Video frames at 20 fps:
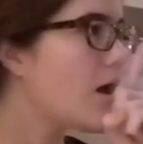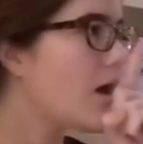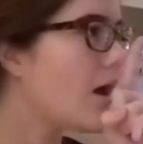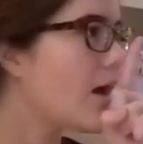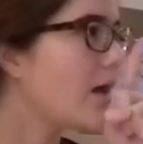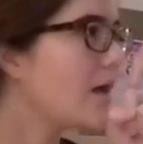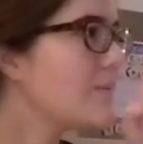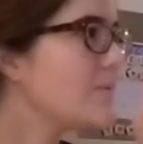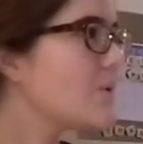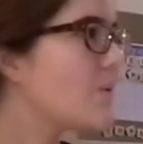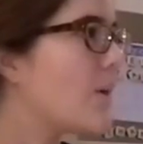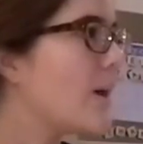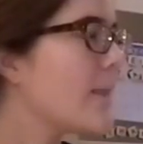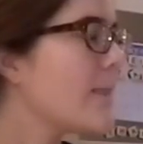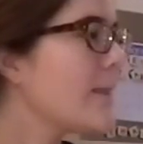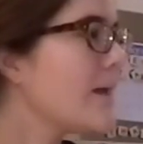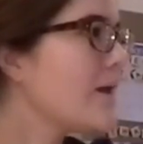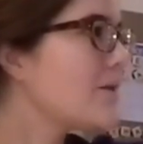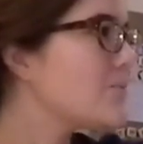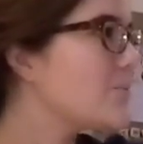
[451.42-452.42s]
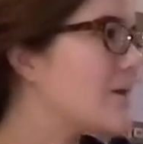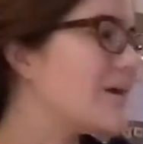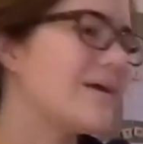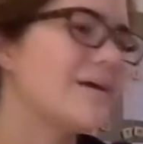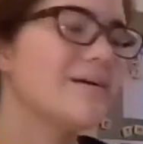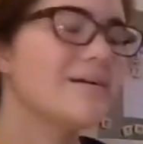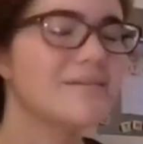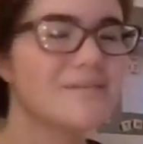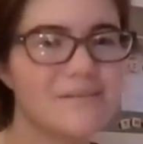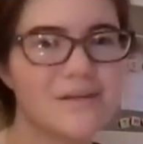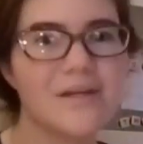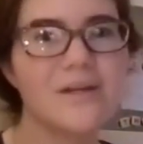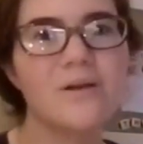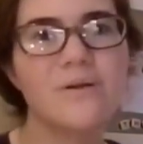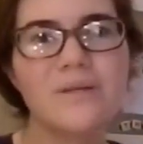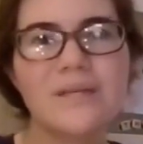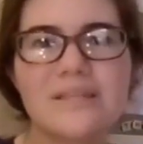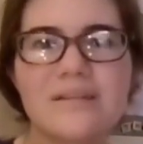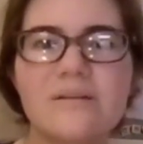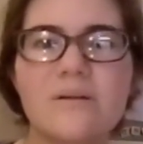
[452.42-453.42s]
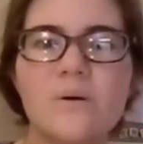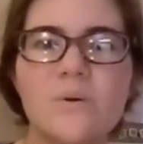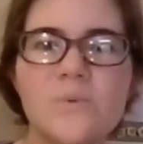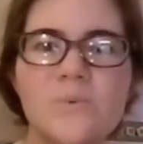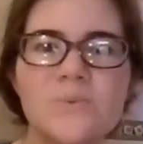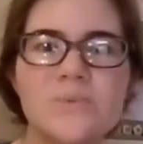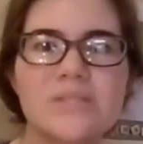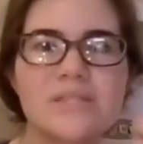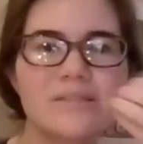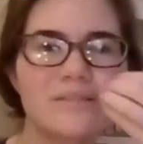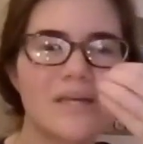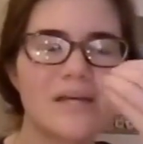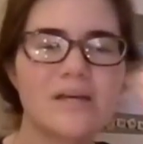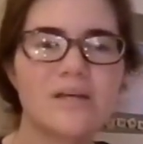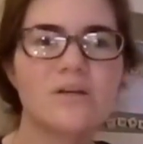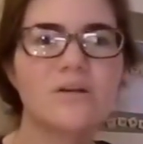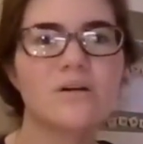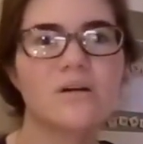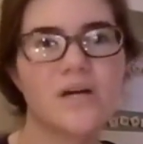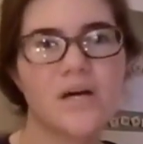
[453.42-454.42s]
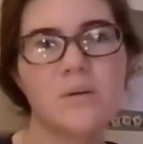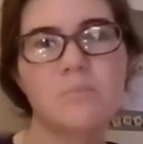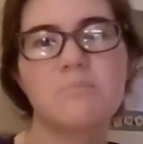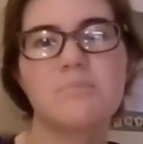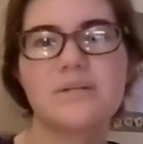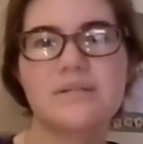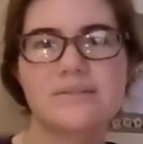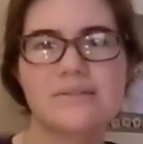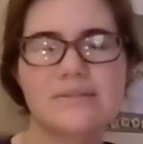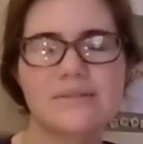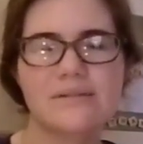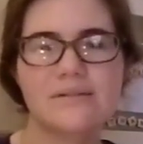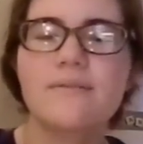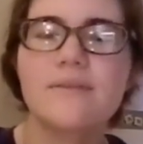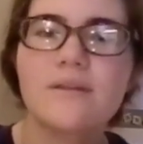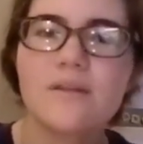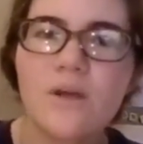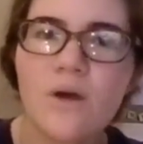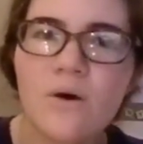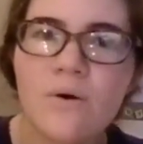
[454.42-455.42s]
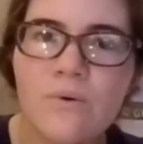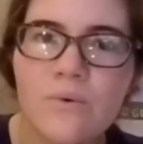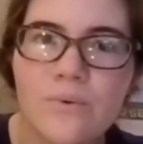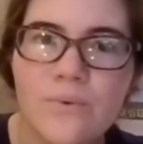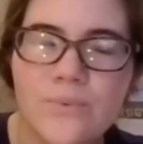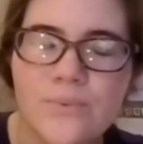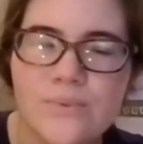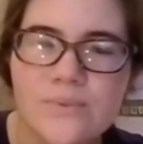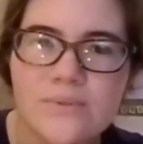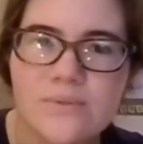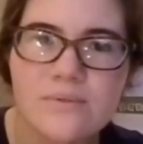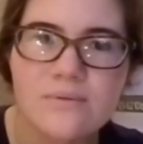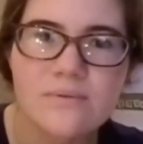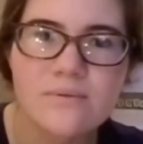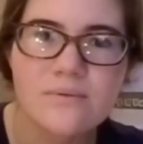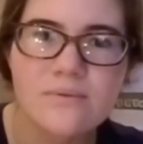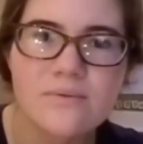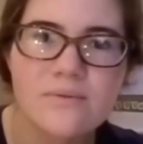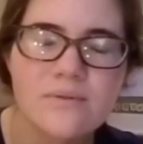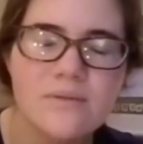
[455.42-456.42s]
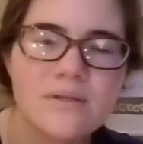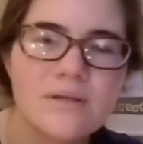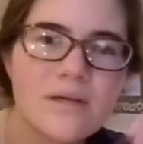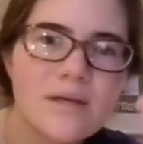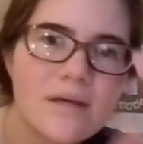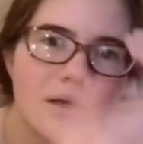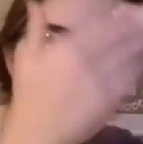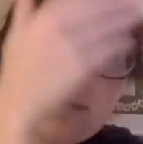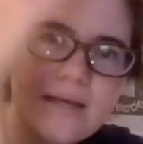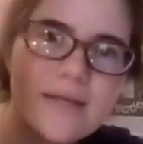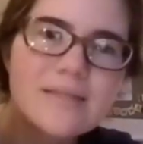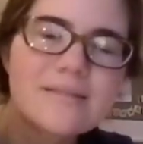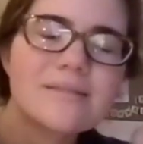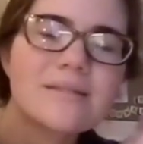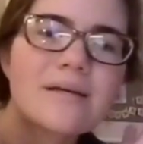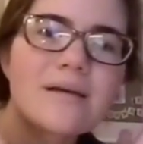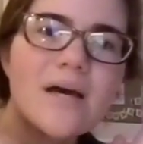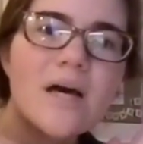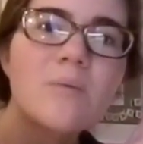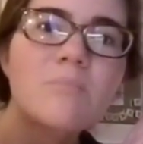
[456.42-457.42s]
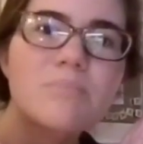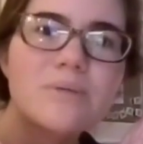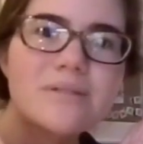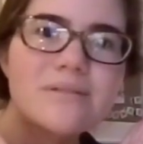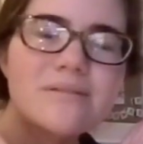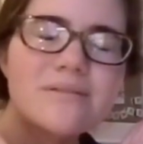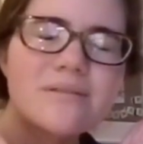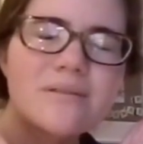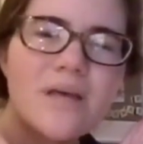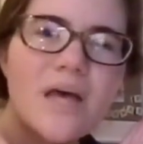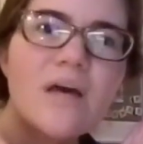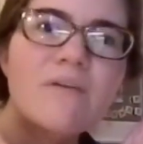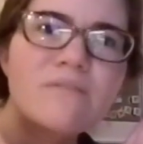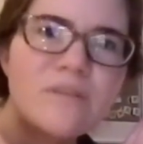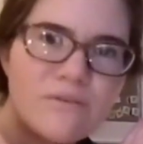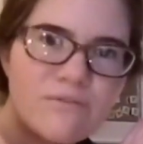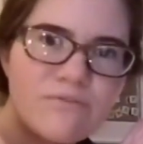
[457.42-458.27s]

I'm going that way. The nose is like your compass. The nose is the compass of the